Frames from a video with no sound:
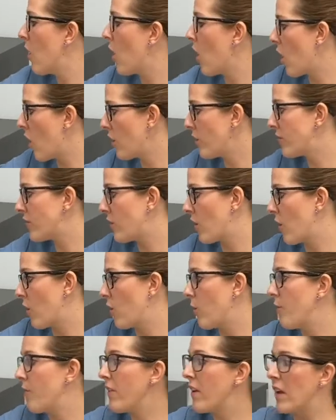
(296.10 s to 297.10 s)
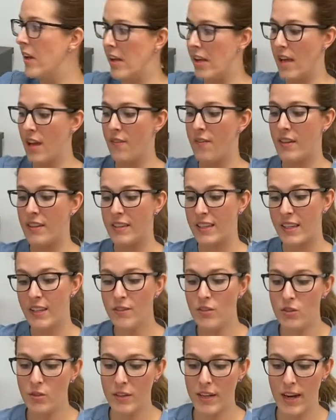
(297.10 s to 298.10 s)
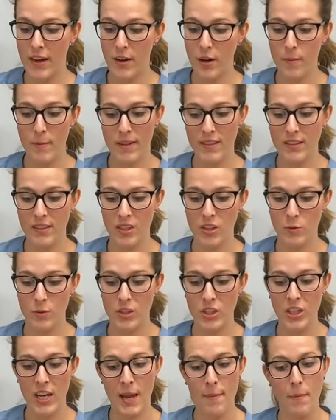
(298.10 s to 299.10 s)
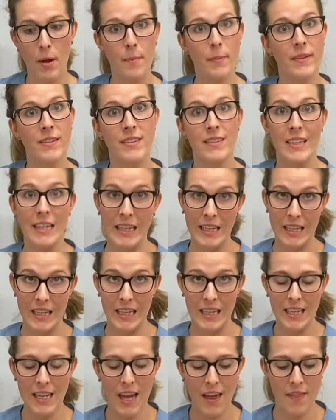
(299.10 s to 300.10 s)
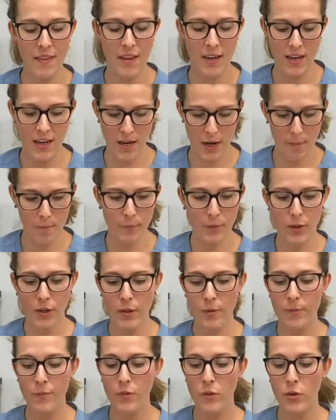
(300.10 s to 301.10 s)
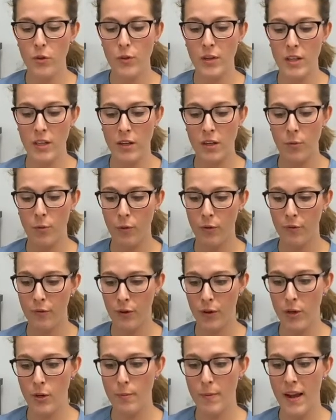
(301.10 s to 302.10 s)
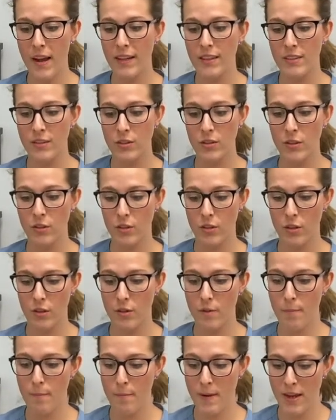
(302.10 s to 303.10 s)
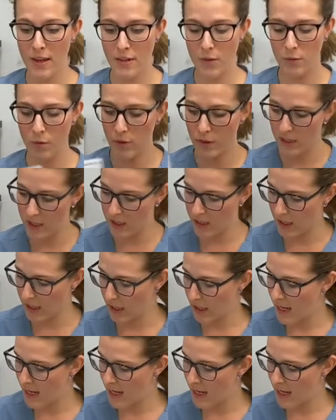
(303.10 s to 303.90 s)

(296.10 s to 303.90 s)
Also, If it gives you an error message, which came up as E and then a number, you can refer back to your manual here